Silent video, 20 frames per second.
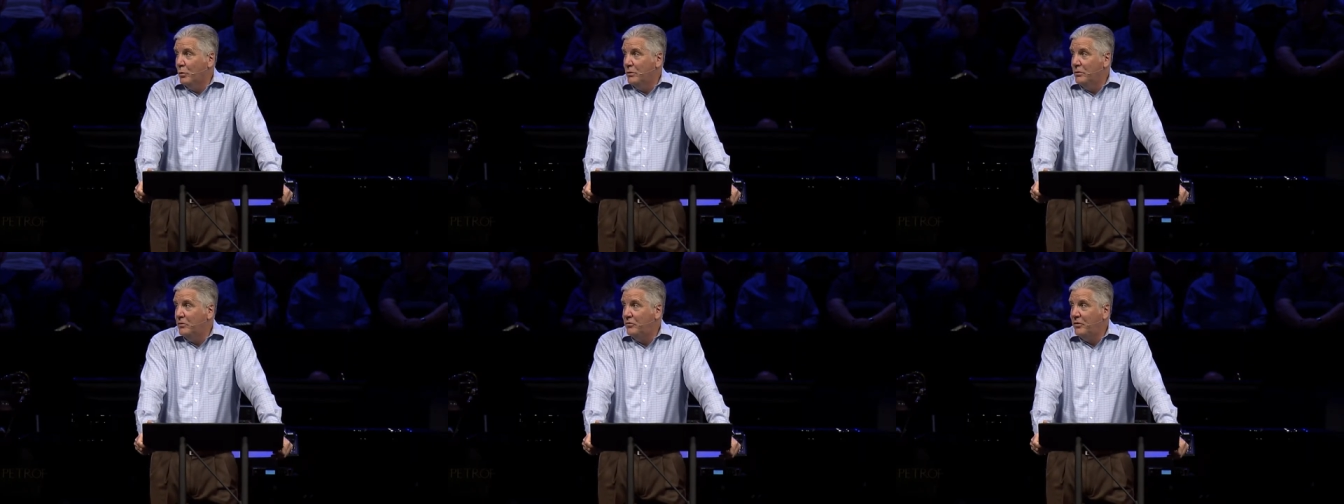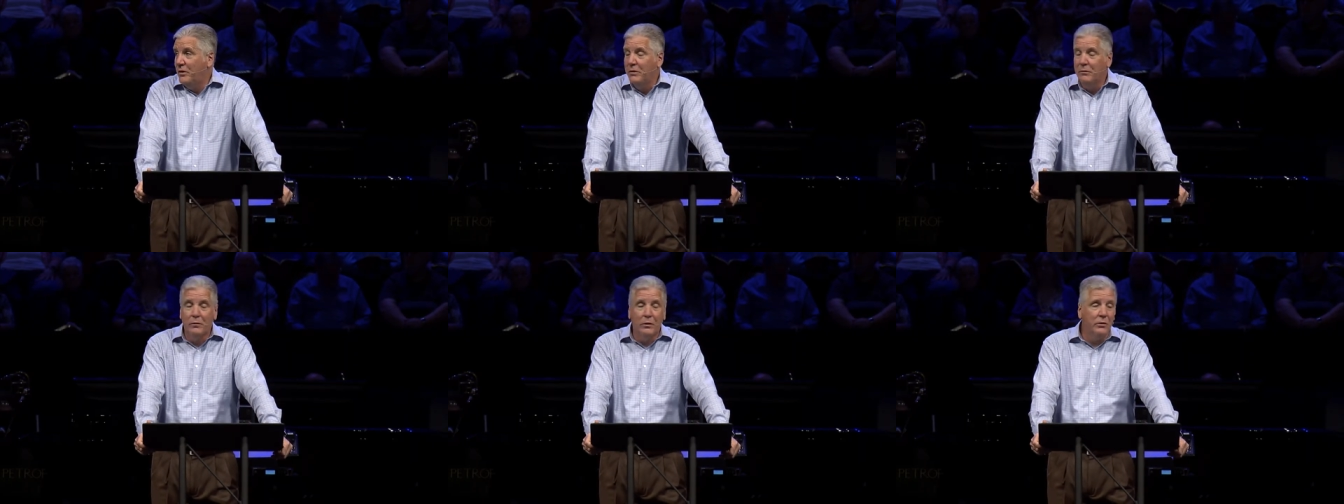You see
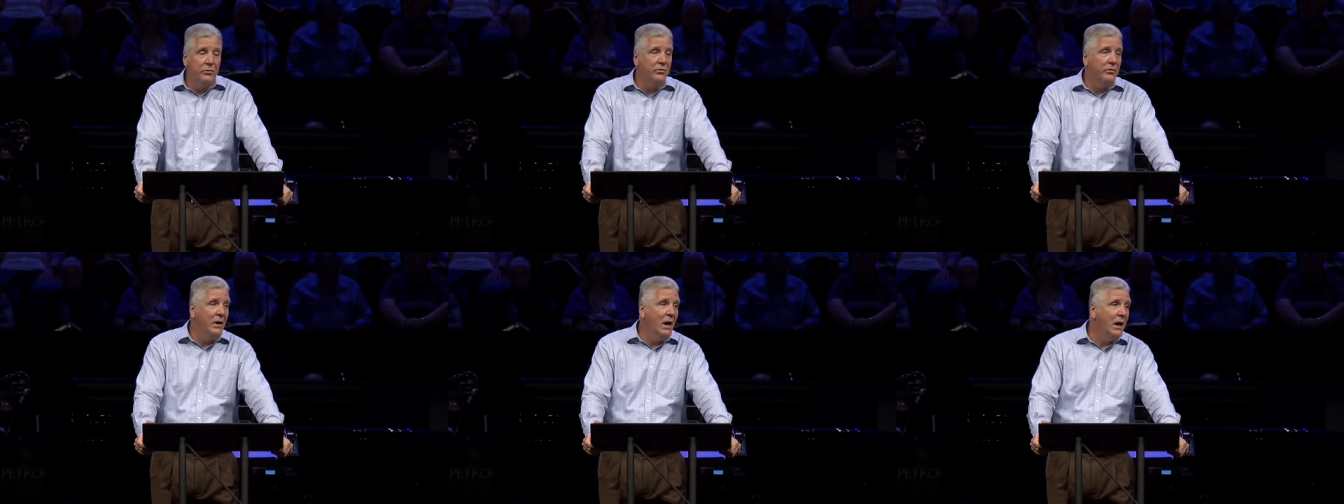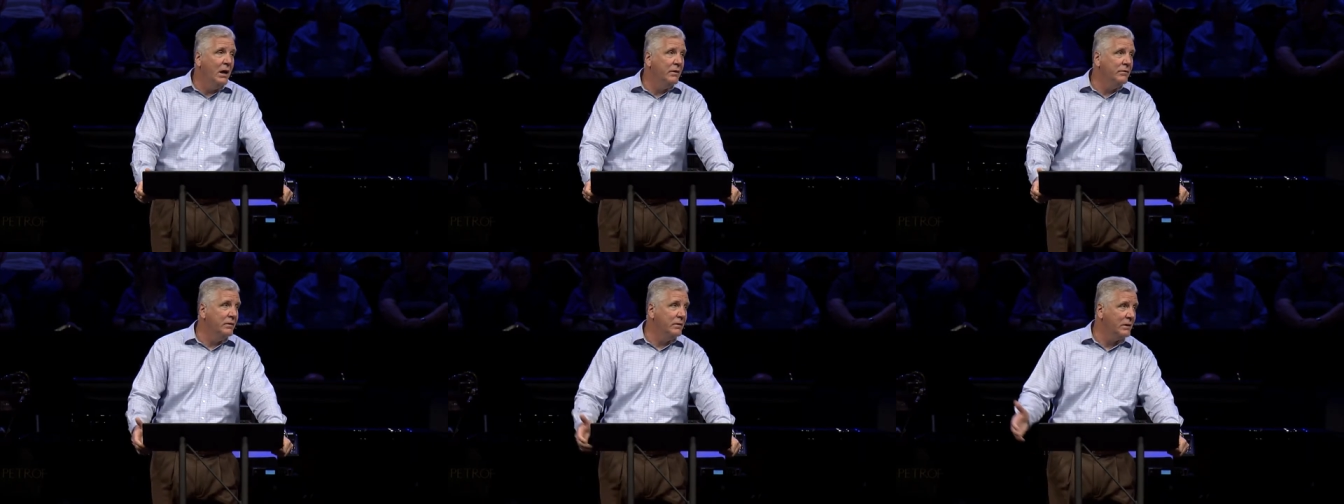in verse
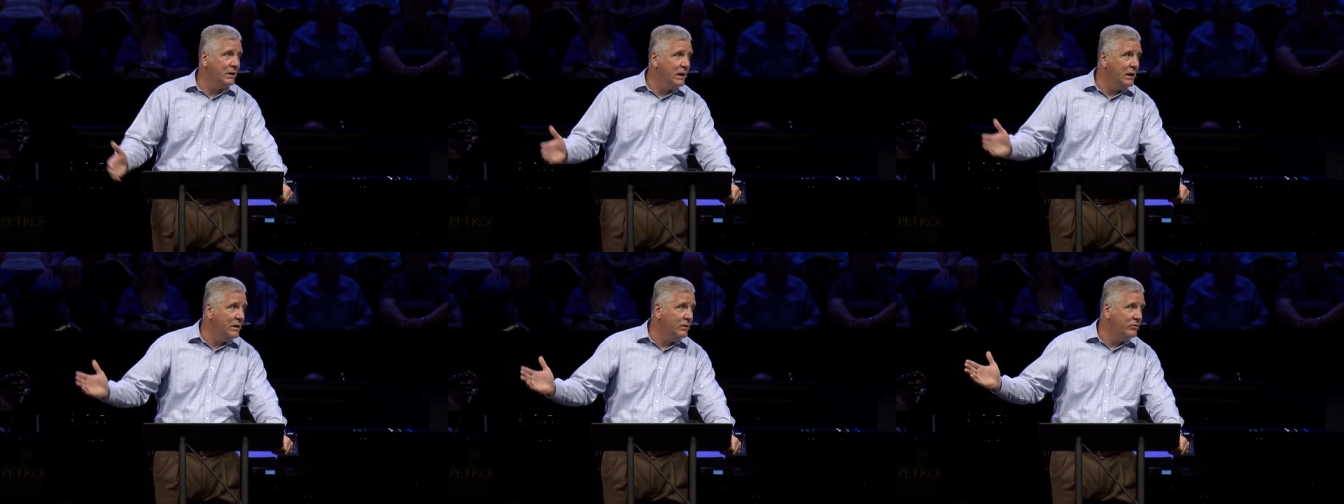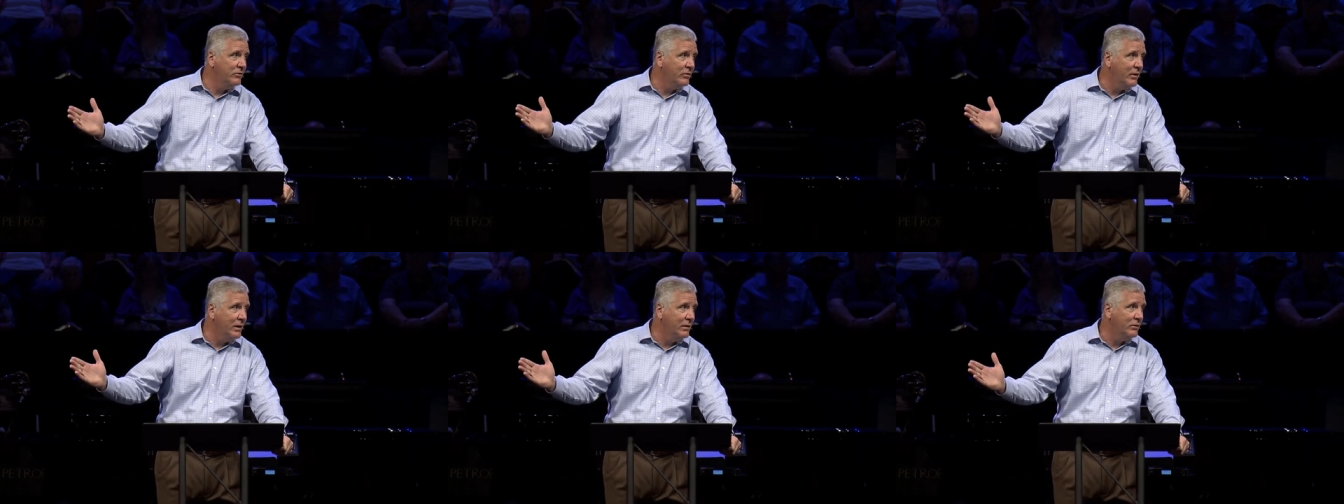9 that the king
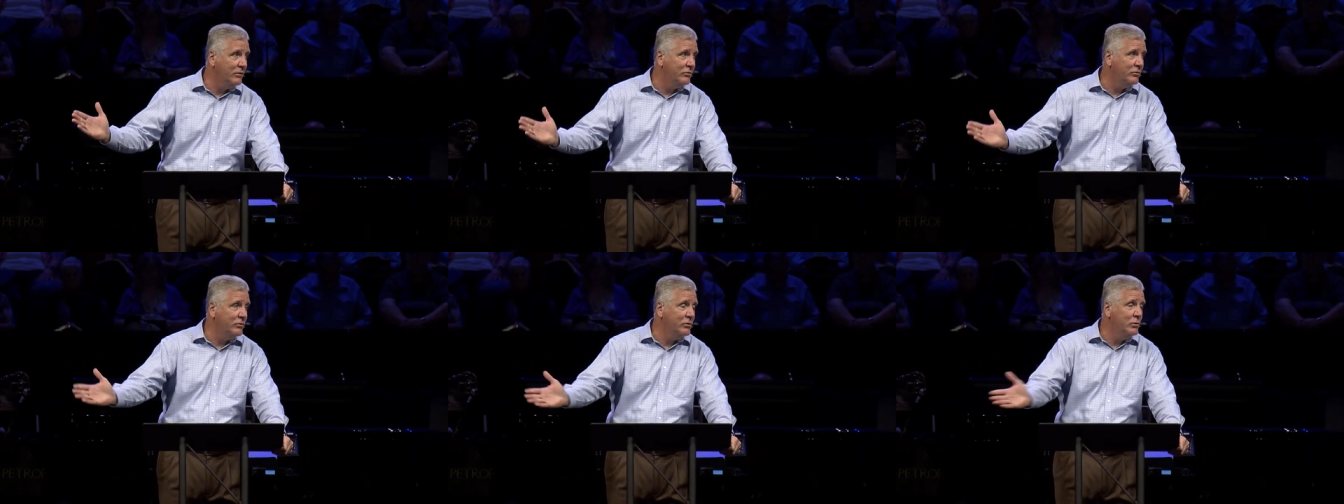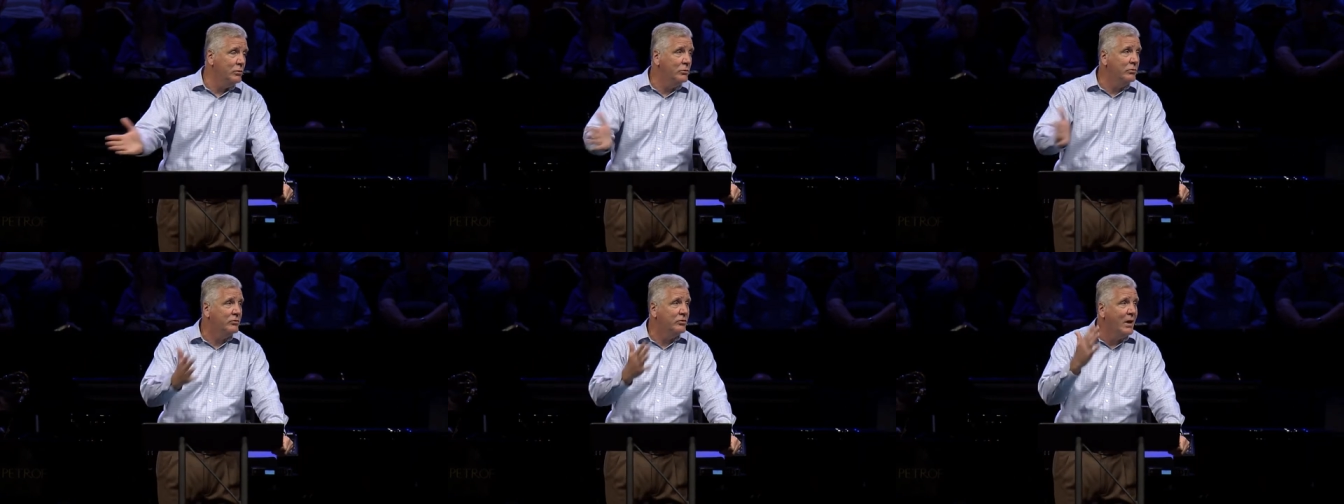set this
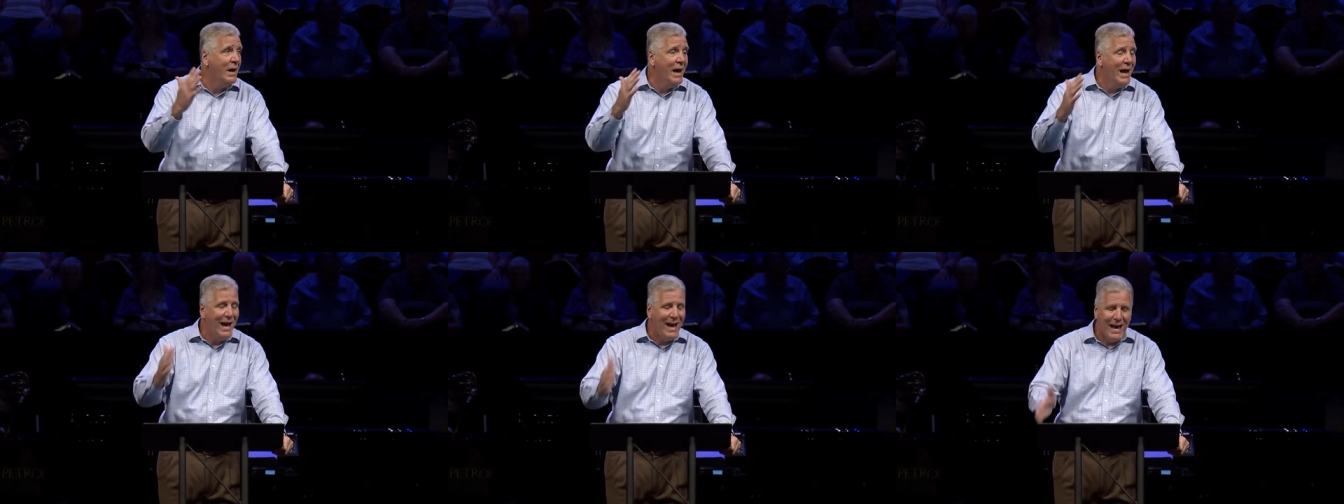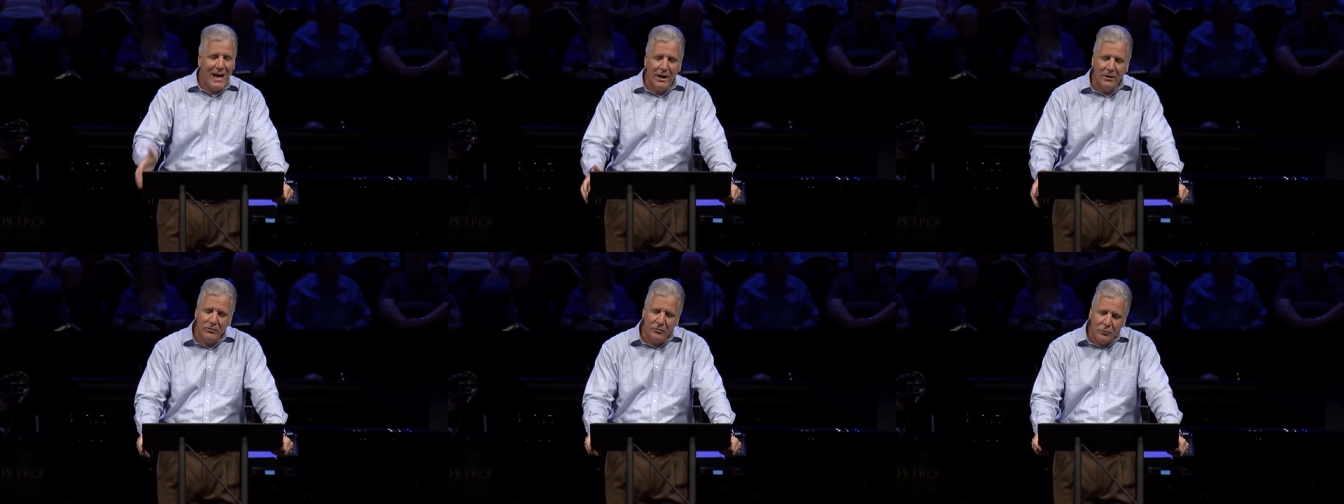huge
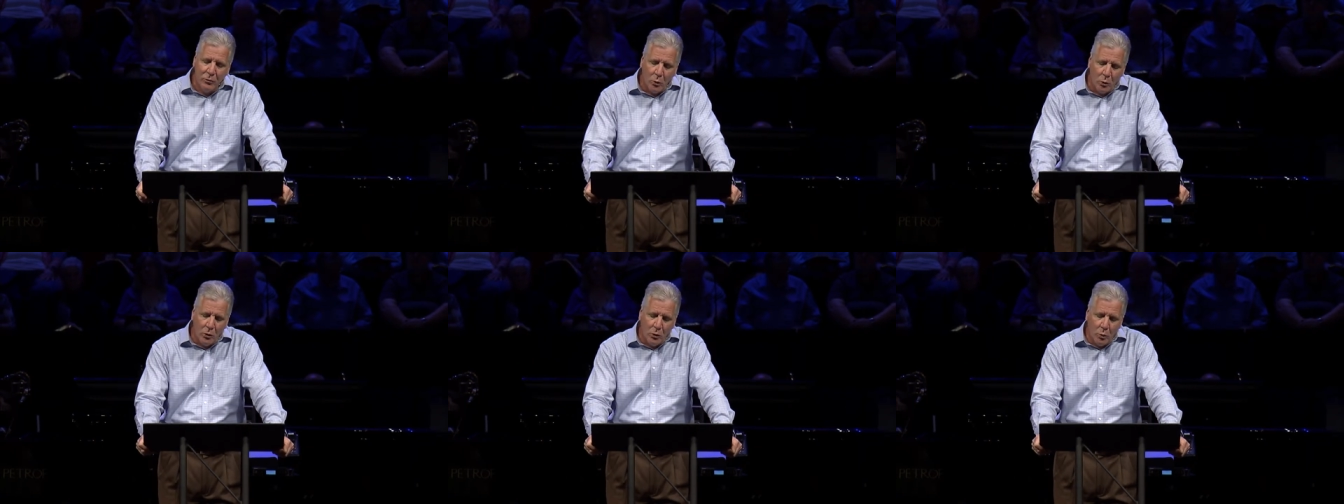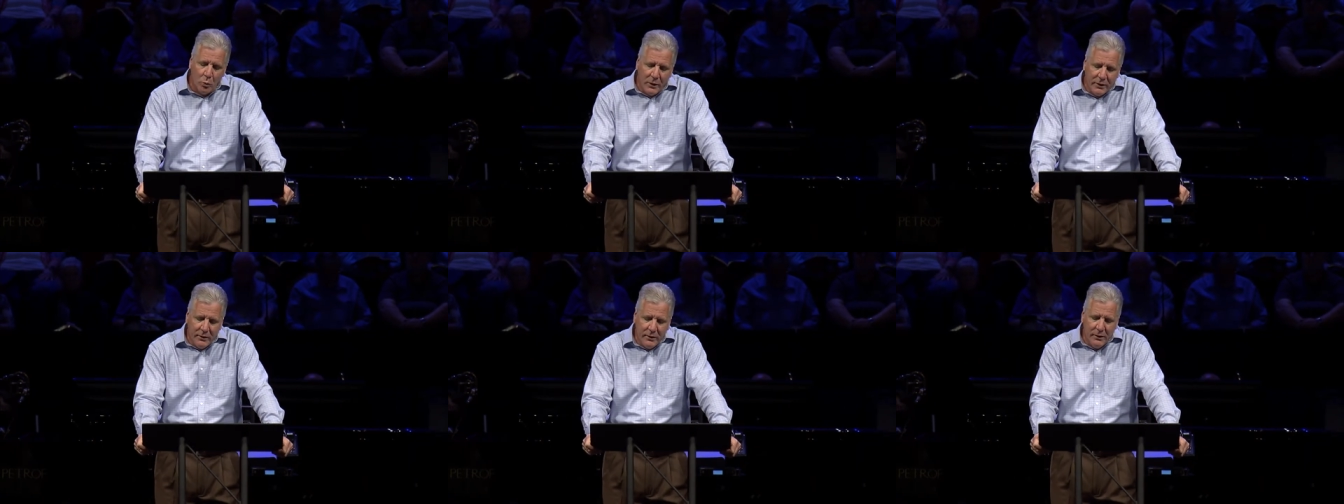escort
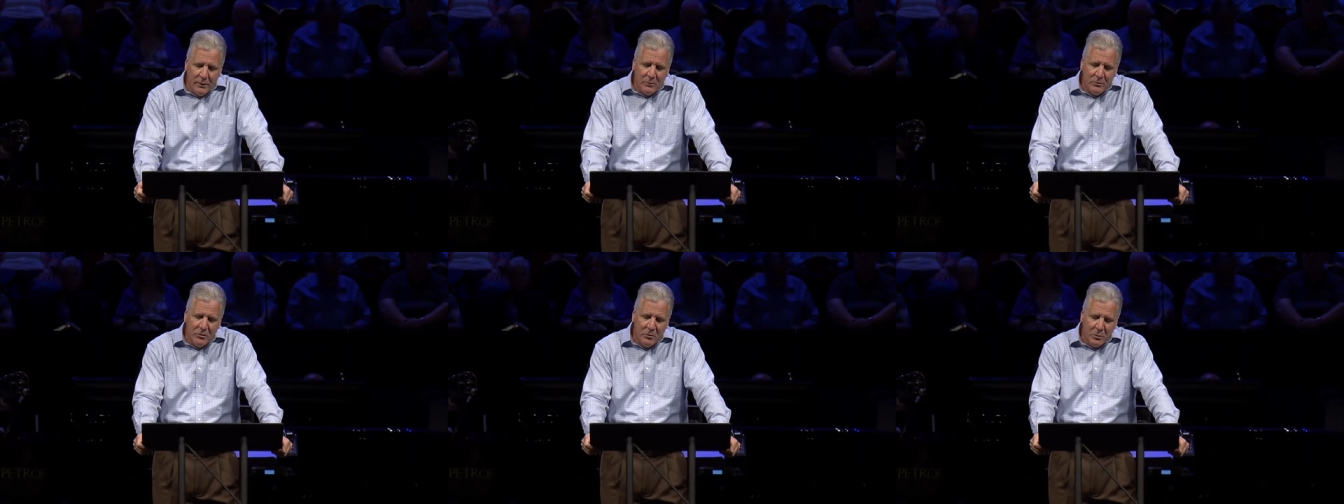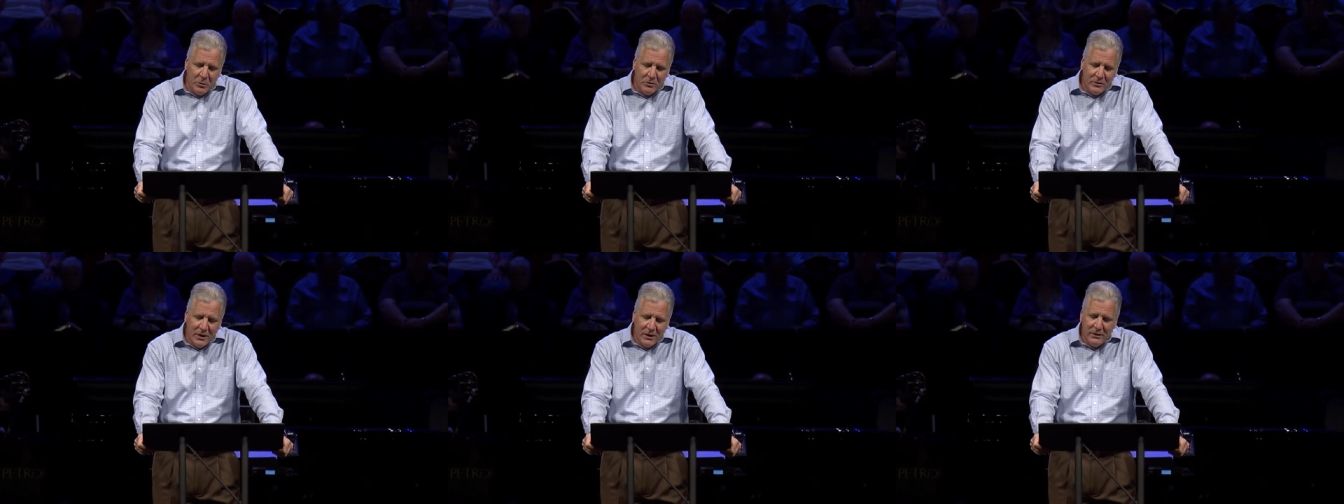with him to
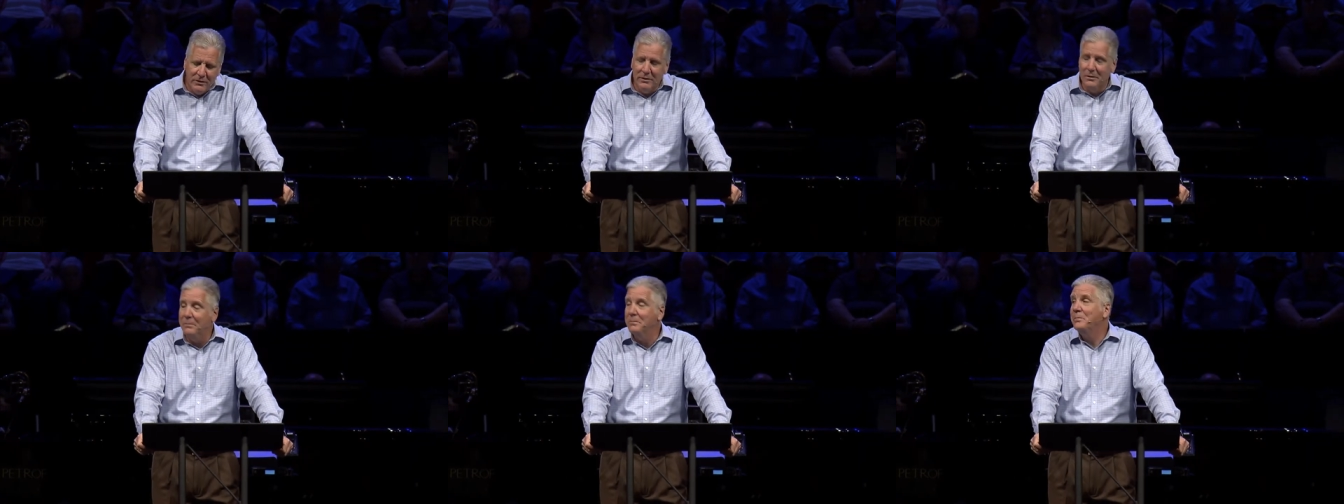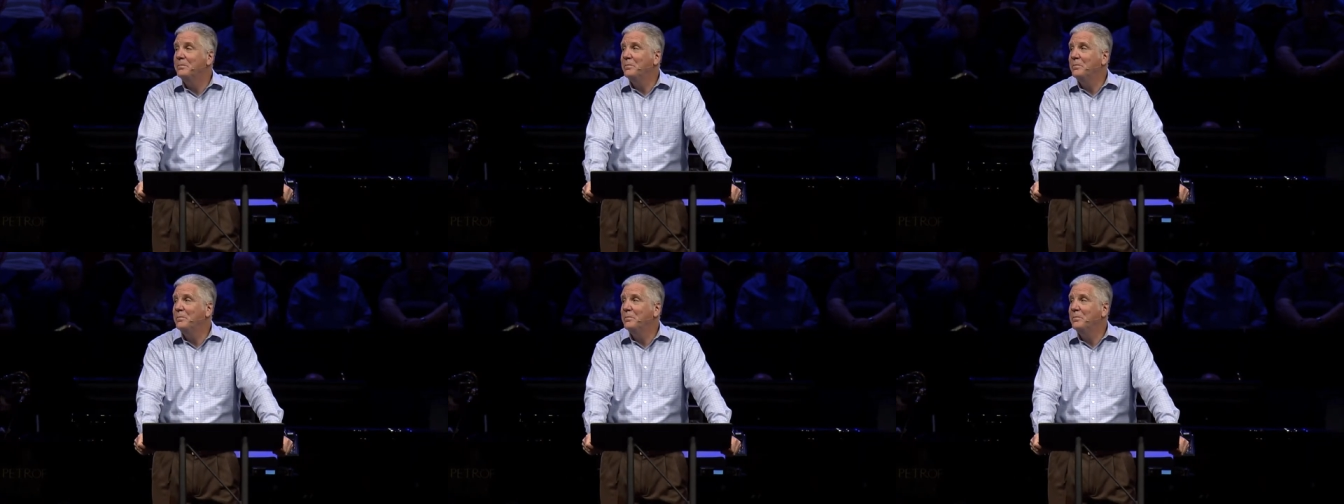protect him.